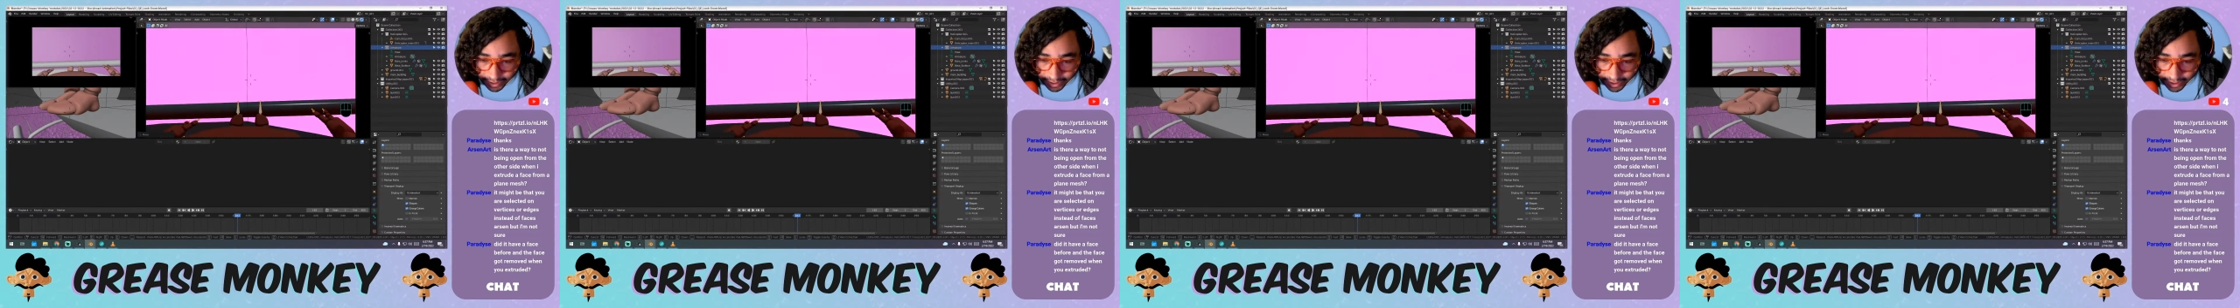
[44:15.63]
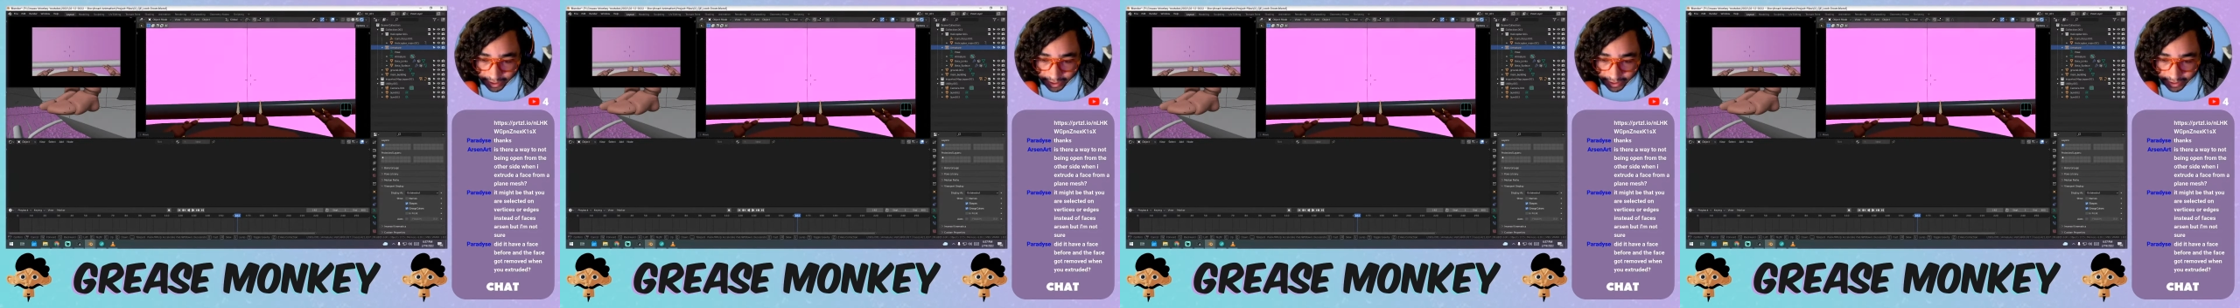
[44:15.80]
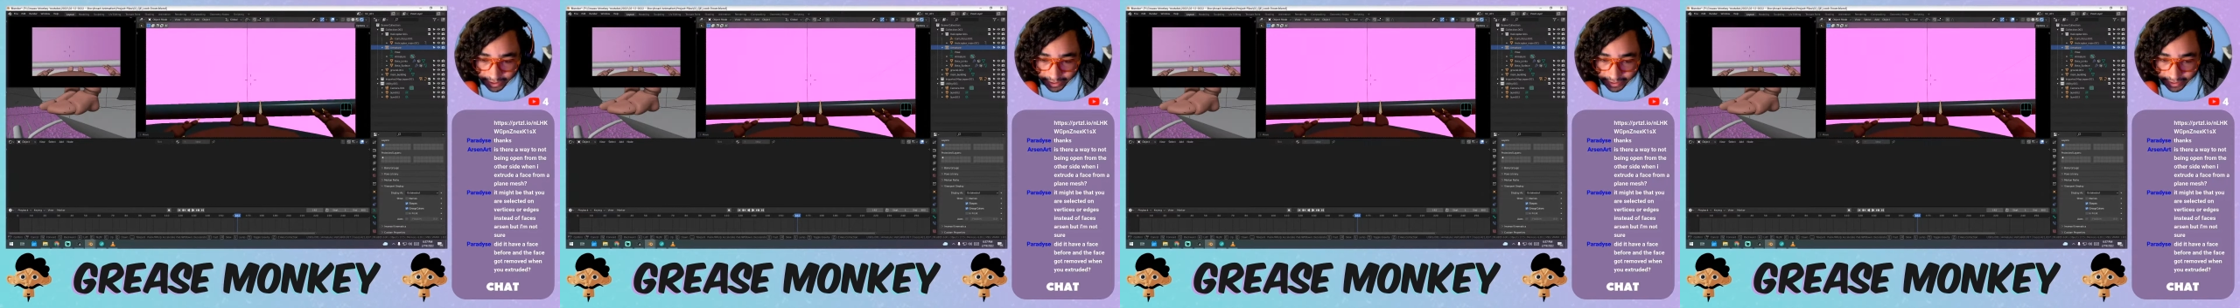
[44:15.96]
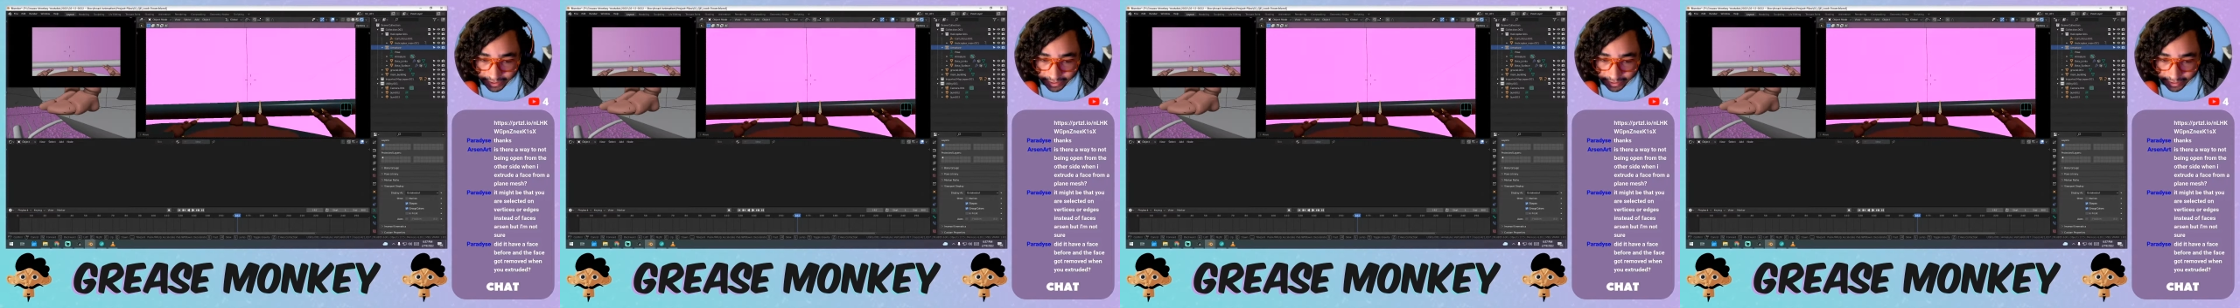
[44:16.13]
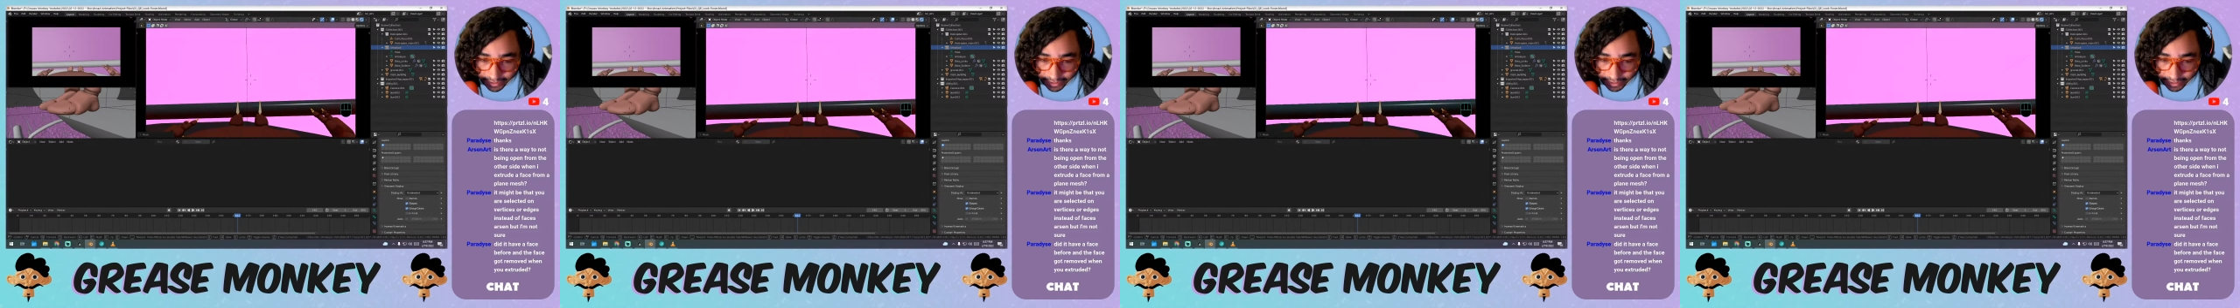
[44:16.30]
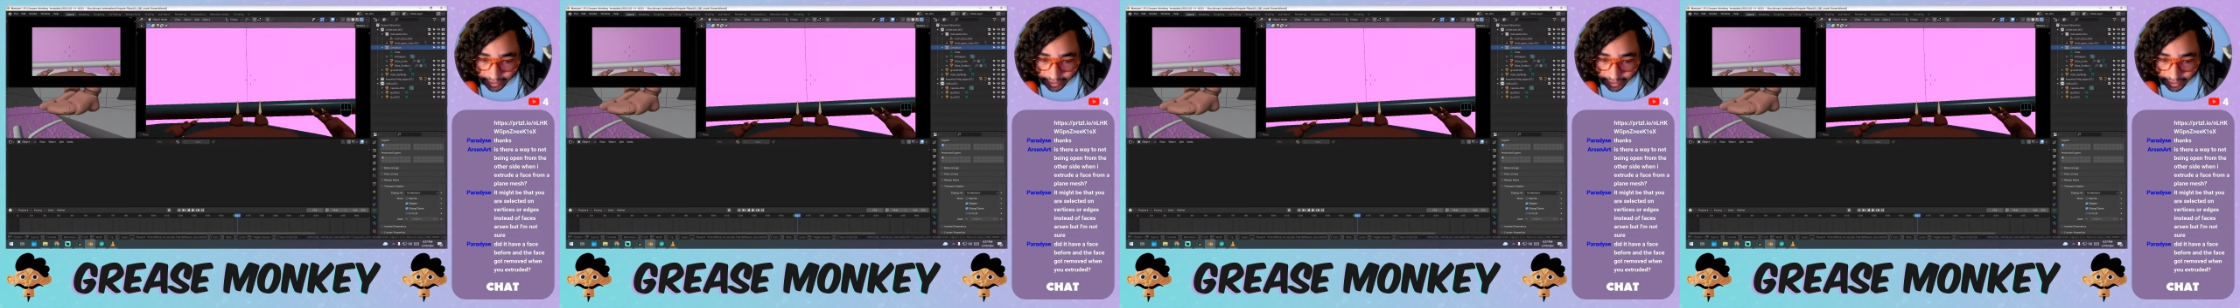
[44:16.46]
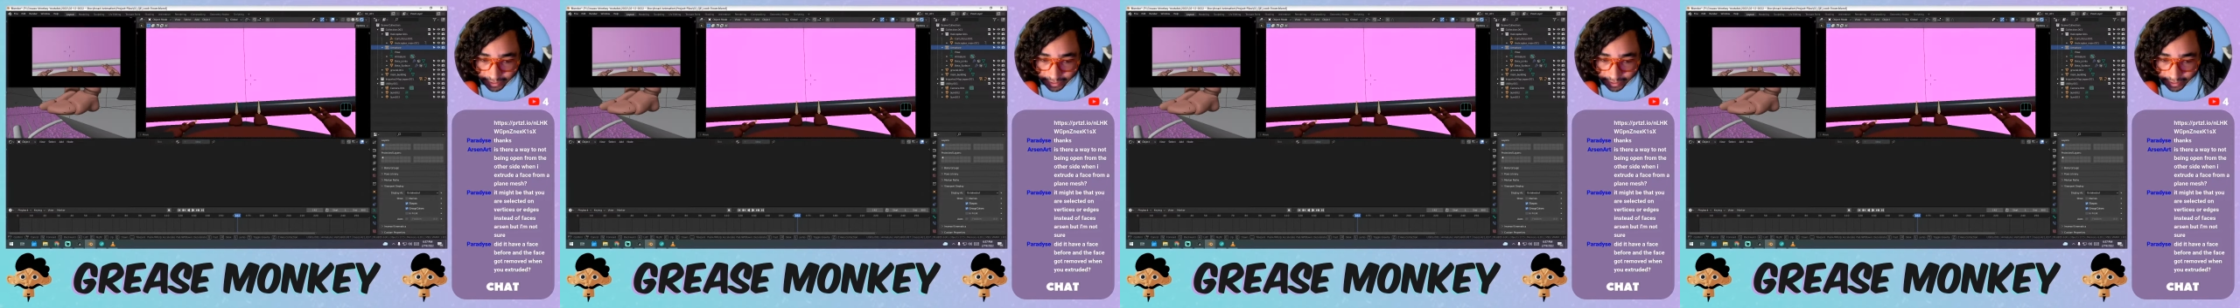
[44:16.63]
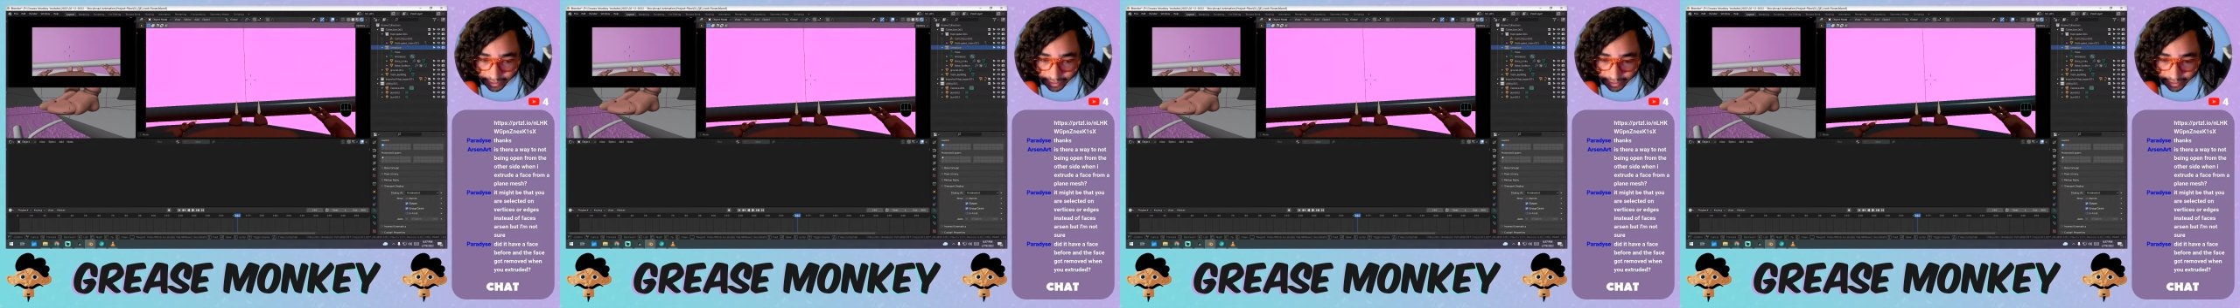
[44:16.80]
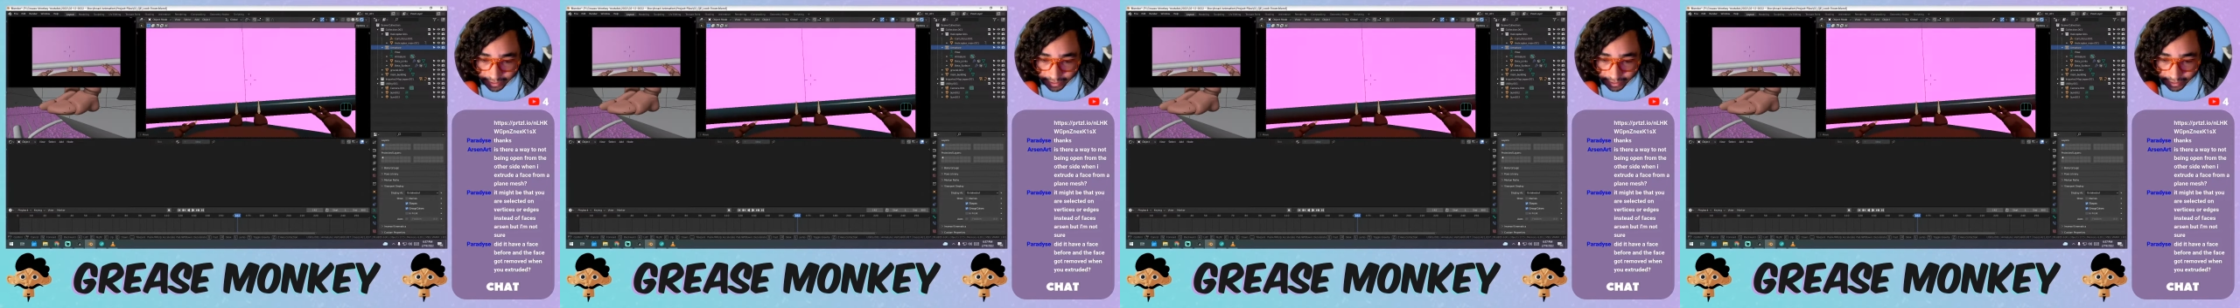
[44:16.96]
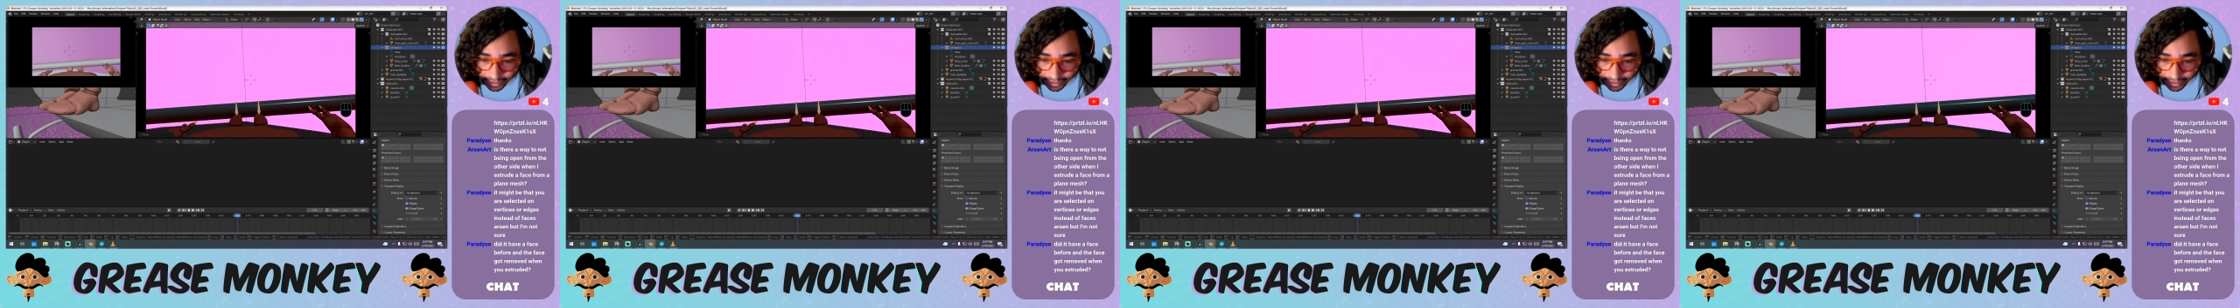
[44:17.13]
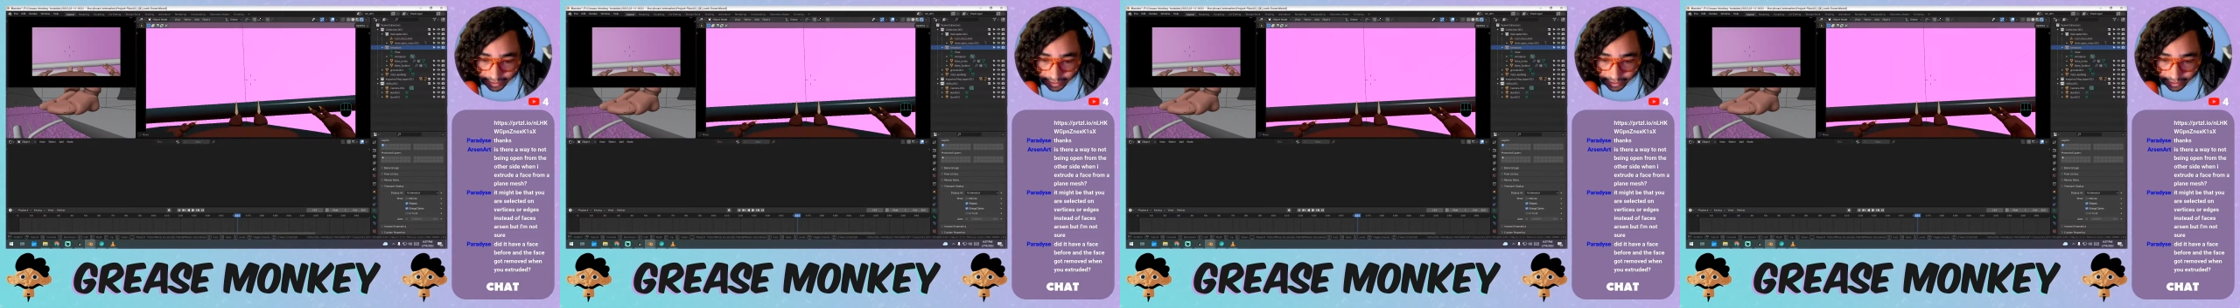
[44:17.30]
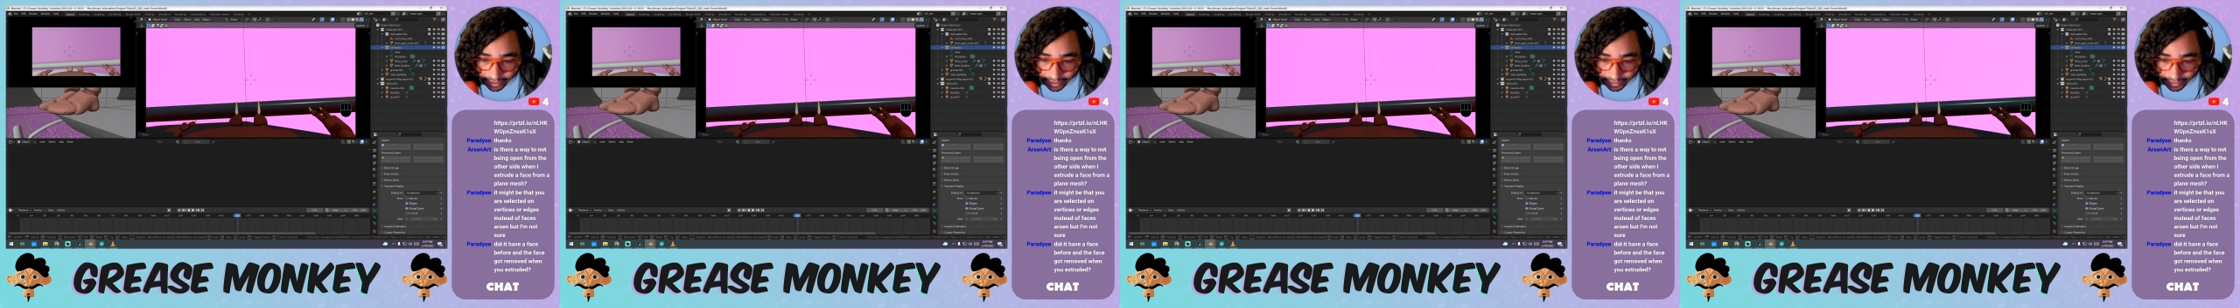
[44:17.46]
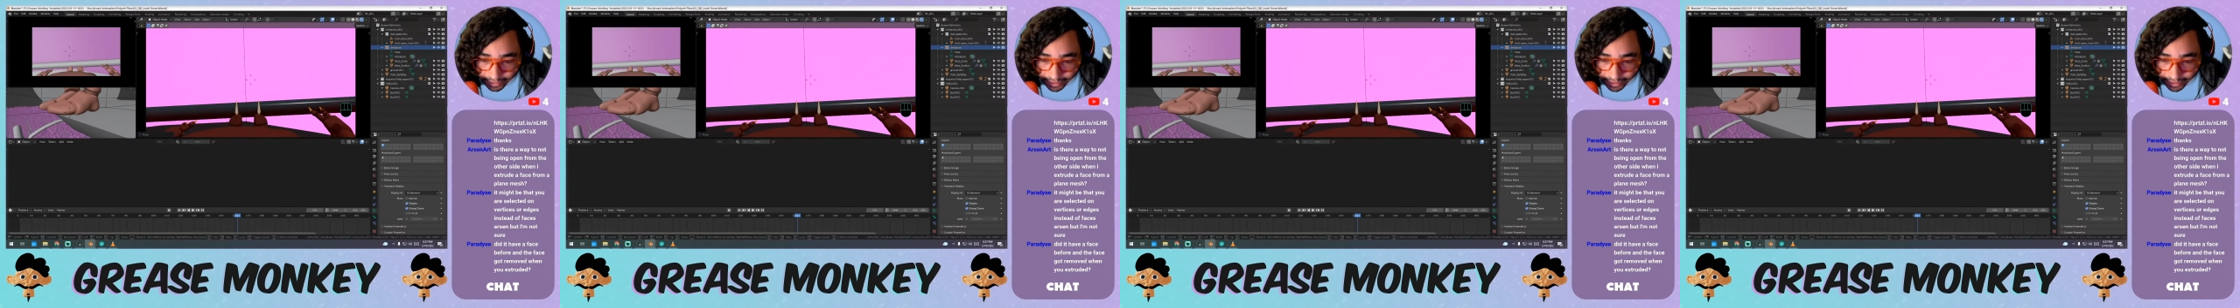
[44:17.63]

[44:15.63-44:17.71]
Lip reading: keys. There